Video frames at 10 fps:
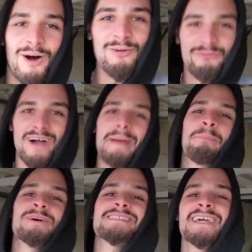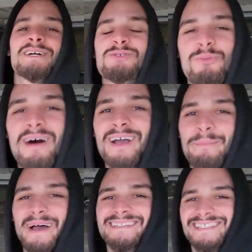All right, boys and girls,
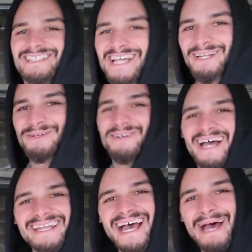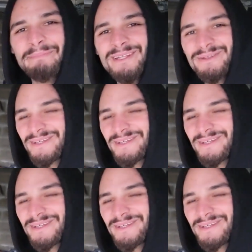welcome back to the channel and Happy New